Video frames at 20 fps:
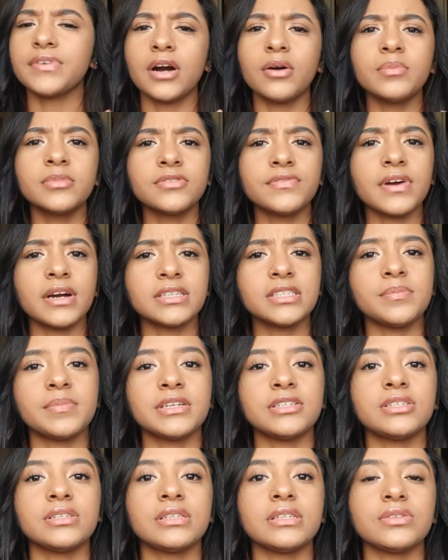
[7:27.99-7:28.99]
I almost forgot to
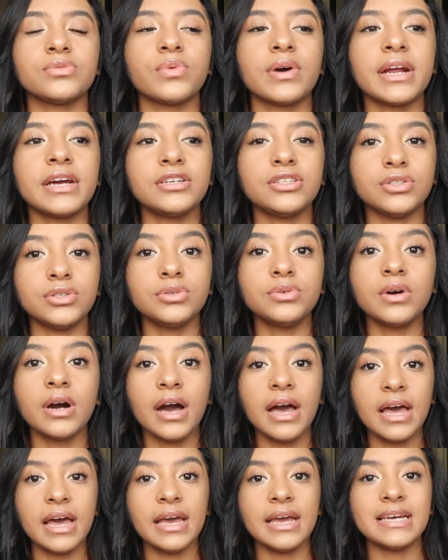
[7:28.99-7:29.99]
mention this. What I do
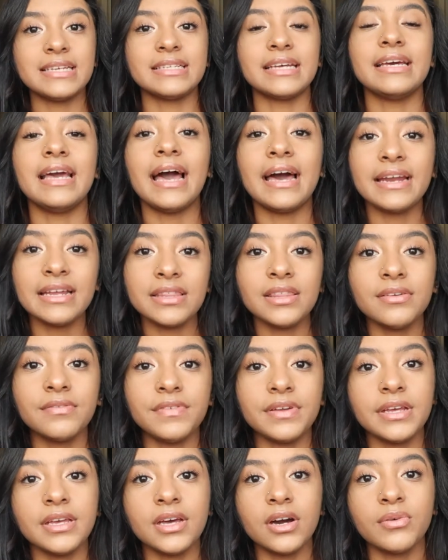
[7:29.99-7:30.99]
is I edit the
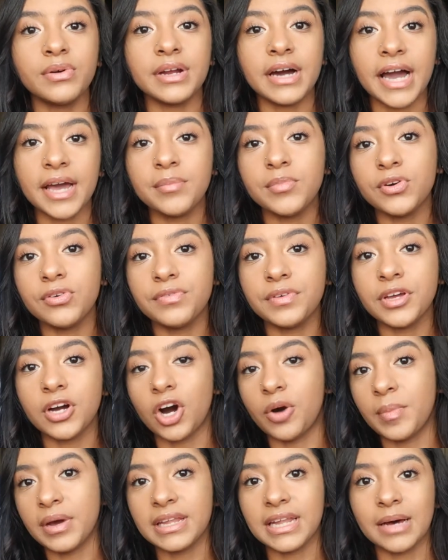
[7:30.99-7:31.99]
video in iMovie
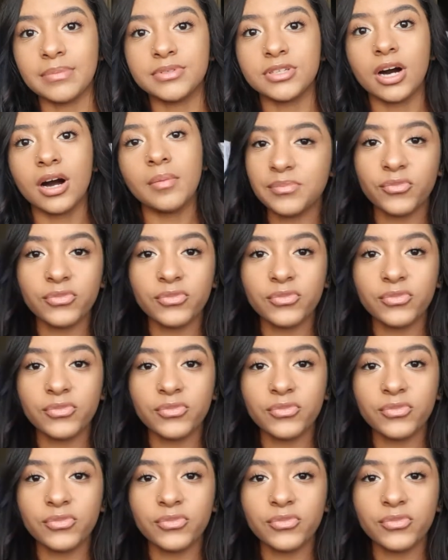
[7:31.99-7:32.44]
on my laptop.